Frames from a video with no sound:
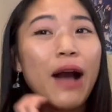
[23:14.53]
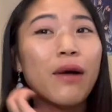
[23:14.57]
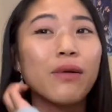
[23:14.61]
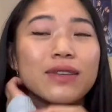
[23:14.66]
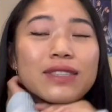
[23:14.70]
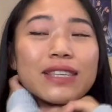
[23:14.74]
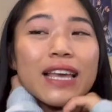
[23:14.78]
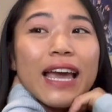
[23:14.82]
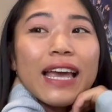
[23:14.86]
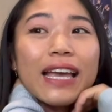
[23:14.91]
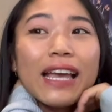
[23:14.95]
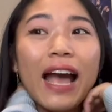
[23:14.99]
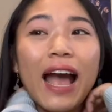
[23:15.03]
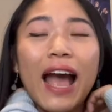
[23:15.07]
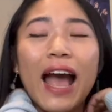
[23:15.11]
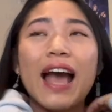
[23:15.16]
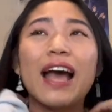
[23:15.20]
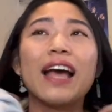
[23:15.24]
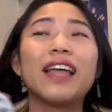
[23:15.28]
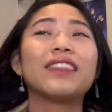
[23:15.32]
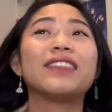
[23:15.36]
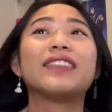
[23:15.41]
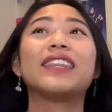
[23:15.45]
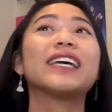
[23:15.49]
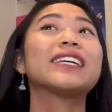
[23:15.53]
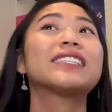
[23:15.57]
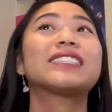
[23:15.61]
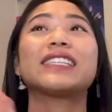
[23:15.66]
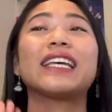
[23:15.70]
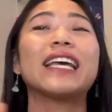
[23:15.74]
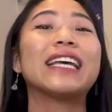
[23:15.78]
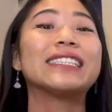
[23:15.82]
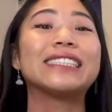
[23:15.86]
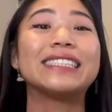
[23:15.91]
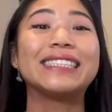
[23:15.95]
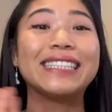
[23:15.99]
I was like, this
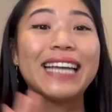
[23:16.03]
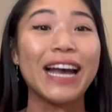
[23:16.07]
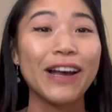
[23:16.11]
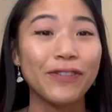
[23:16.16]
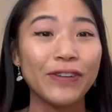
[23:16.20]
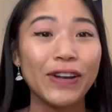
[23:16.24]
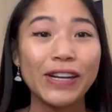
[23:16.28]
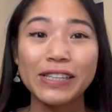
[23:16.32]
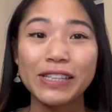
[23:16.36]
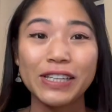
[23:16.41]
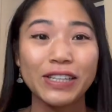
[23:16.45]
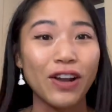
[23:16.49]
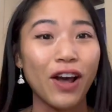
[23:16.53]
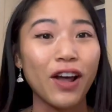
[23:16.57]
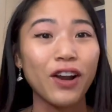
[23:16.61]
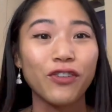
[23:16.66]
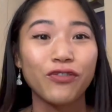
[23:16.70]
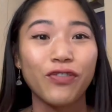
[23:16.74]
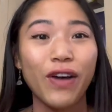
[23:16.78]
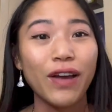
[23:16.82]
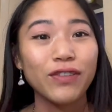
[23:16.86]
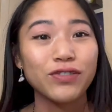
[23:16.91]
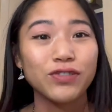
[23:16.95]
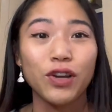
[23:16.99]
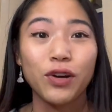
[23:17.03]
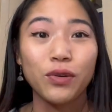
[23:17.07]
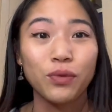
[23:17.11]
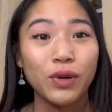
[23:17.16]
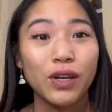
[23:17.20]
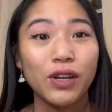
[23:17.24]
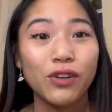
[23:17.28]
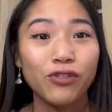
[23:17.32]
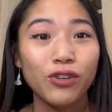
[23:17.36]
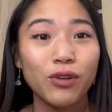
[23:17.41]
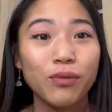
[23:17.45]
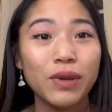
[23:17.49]
is definitely not a 5-star
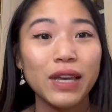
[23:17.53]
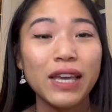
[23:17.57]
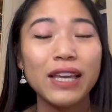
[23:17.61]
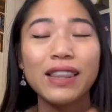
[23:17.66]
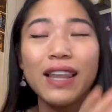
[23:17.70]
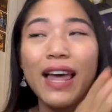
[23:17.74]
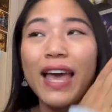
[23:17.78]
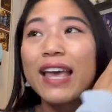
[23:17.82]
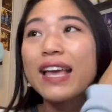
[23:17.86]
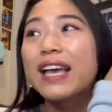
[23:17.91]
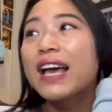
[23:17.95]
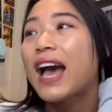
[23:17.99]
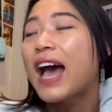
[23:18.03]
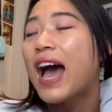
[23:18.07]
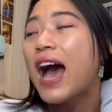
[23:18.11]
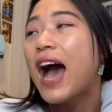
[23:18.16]
read for me. Like,